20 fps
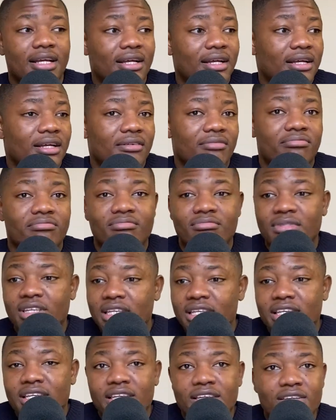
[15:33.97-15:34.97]

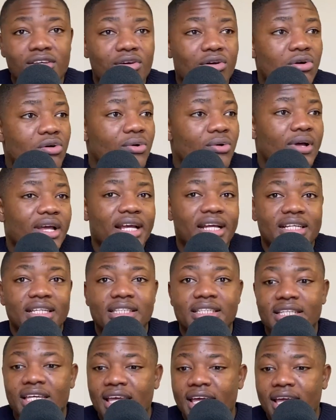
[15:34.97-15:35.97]
me or
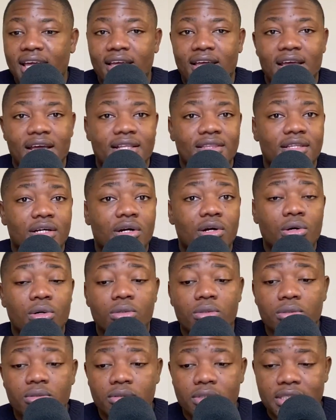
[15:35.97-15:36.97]
SK and the
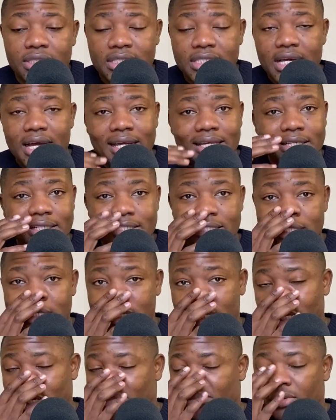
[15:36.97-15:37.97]
whole entire
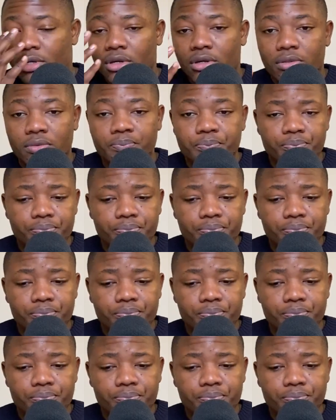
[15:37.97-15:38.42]
team,